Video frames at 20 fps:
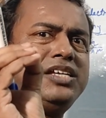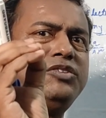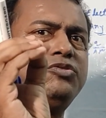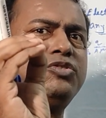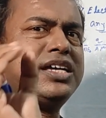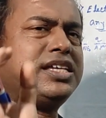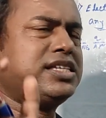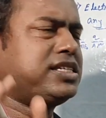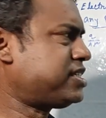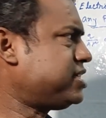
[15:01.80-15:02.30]
you
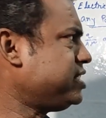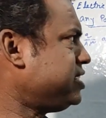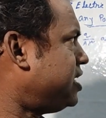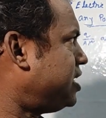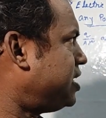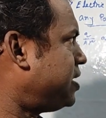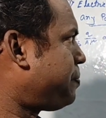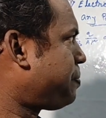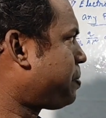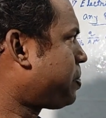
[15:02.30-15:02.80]

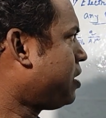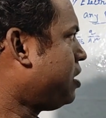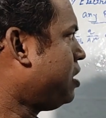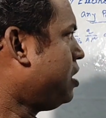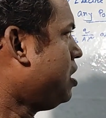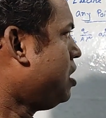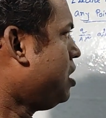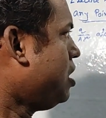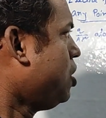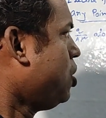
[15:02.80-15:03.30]
consider.
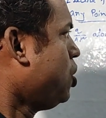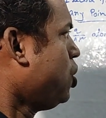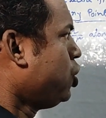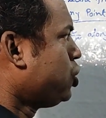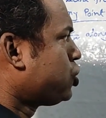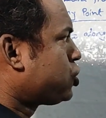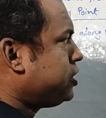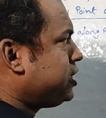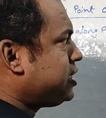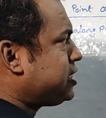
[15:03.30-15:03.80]

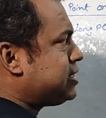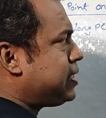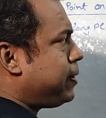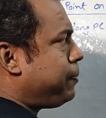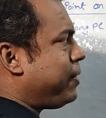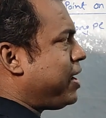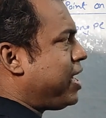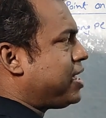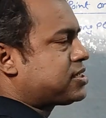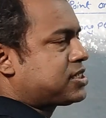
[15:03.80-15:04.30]
So this is the
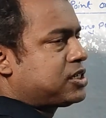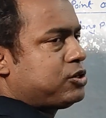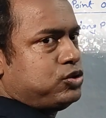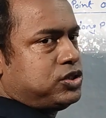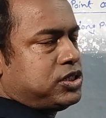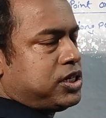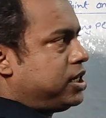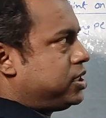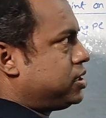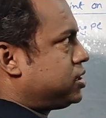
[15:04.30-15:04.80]
plus Q
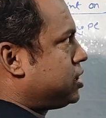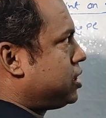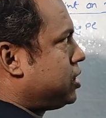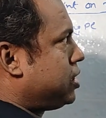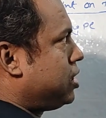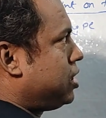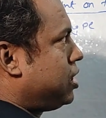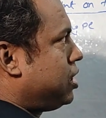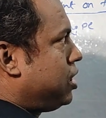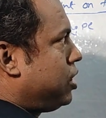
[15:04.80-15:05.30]
charge.
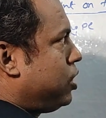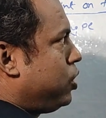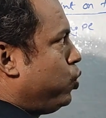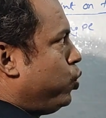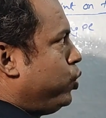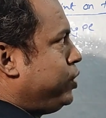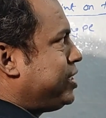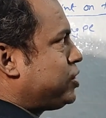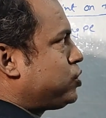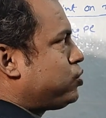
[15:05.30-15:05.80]

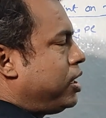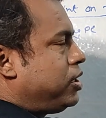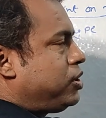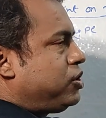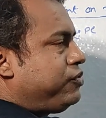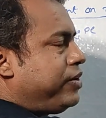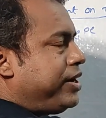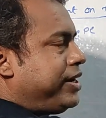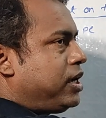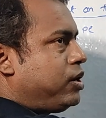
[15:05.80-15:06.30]
We just want to
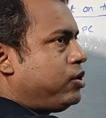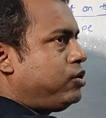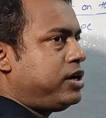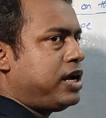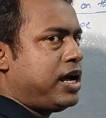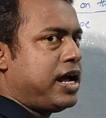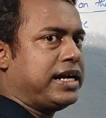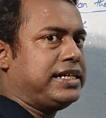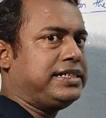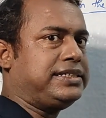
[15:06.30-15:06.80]
find out
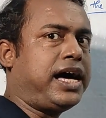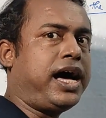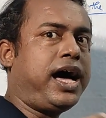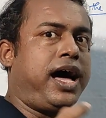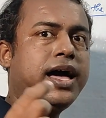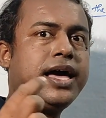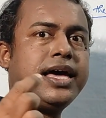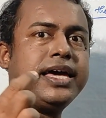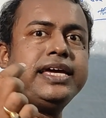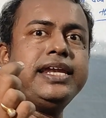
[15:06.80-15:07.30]

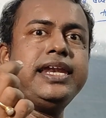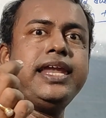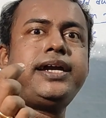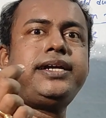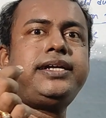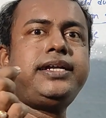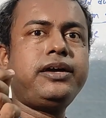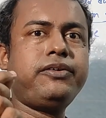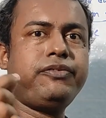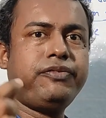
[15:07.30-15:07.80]
the
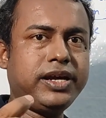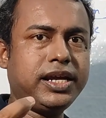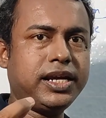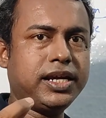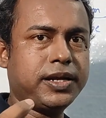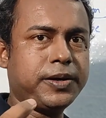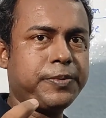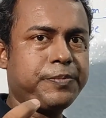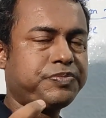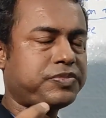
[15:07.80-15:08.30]
electric
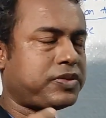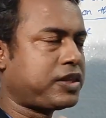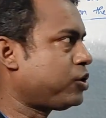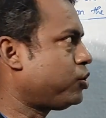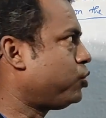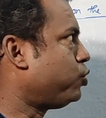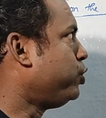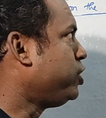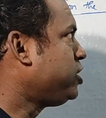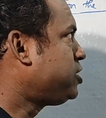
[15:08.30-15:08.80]
field.
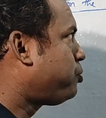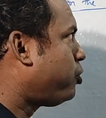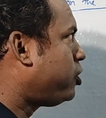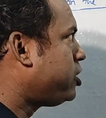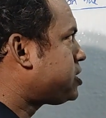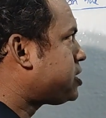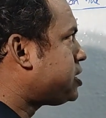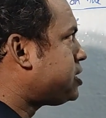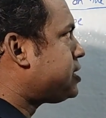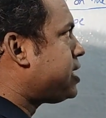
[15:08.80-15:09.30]
Which
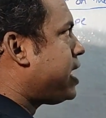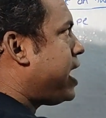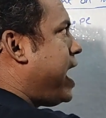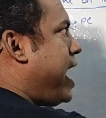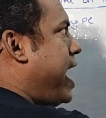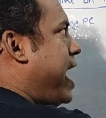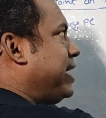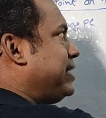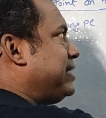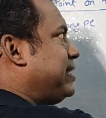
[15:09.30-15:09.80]
positions?
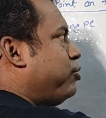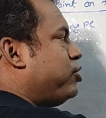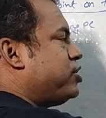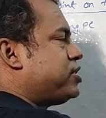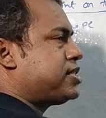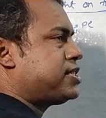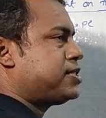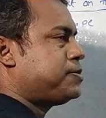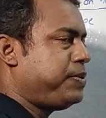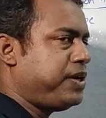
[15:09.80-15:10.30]
At the
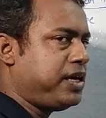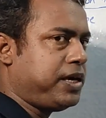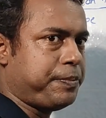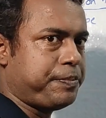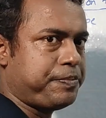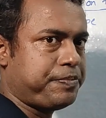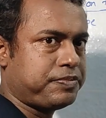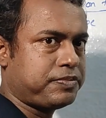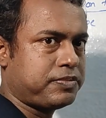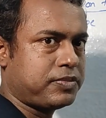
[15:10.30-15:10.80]
positions P.
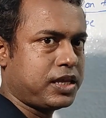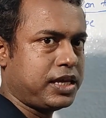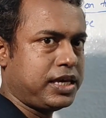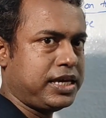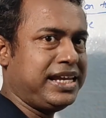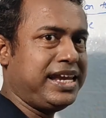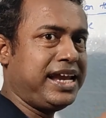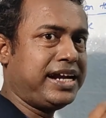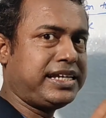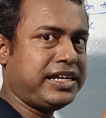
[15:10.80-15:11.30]

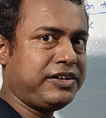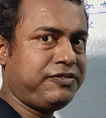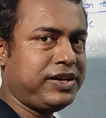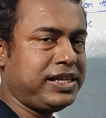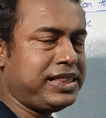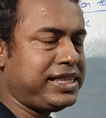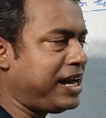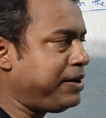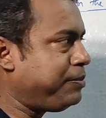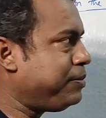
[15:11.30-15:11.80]
Electric
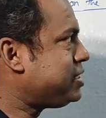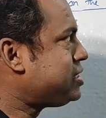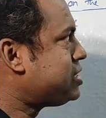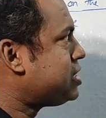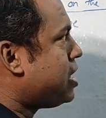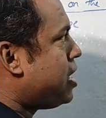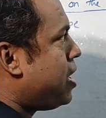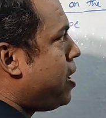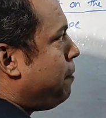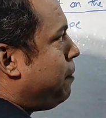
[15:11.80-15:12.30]
field, that
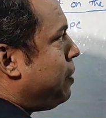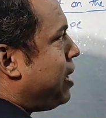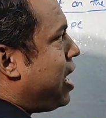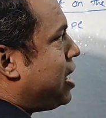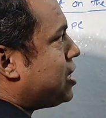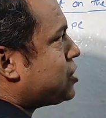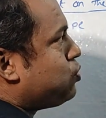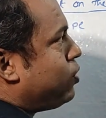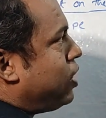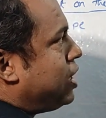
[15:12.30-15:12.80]
means
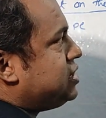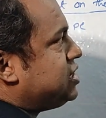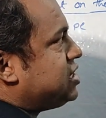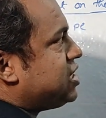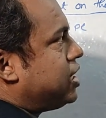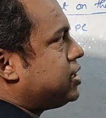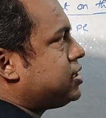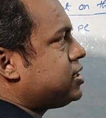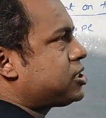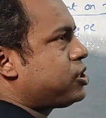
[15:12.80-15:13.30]
plus 1
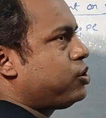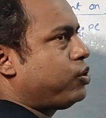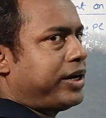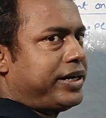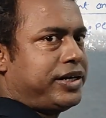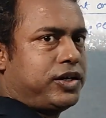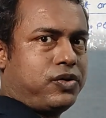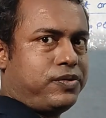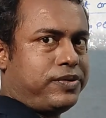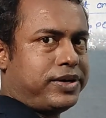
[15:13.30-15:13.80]
charge is
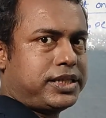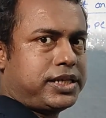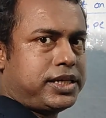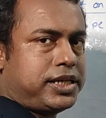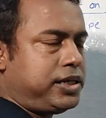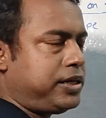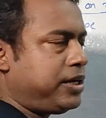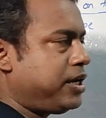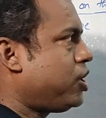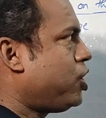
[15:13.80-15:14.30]
located over
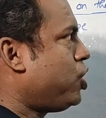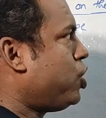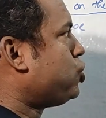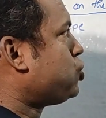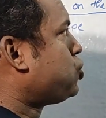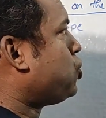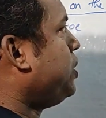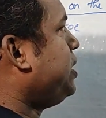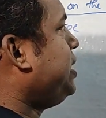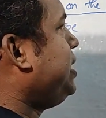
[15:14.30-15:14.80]
there.
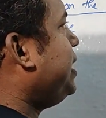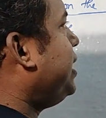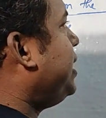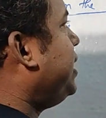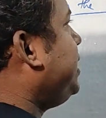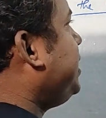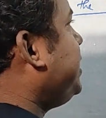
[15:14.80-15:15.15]
So here it